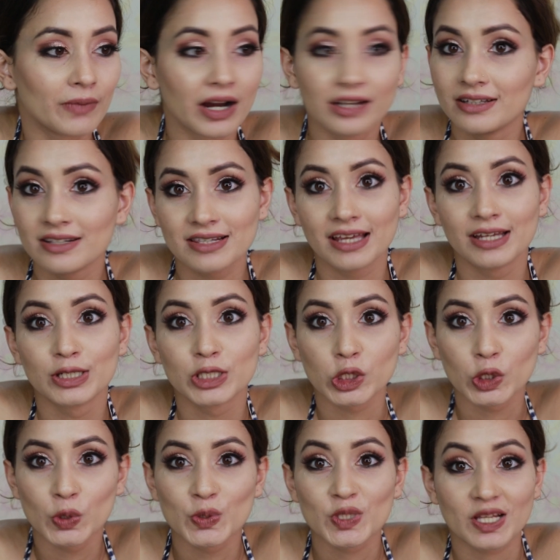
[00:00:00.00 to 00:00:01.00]
other skin
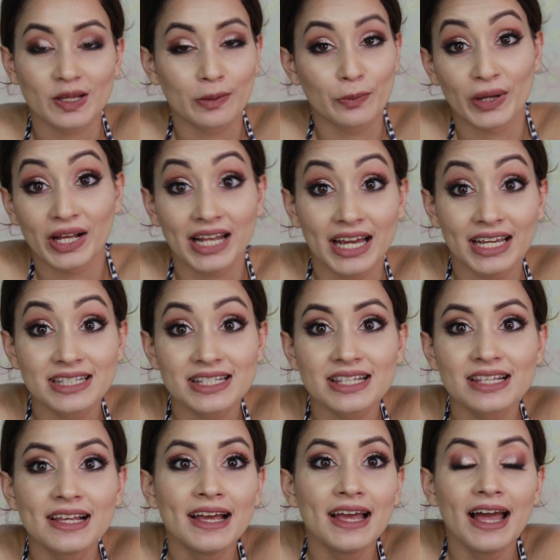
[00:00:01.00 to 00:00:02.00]
tones and my clients,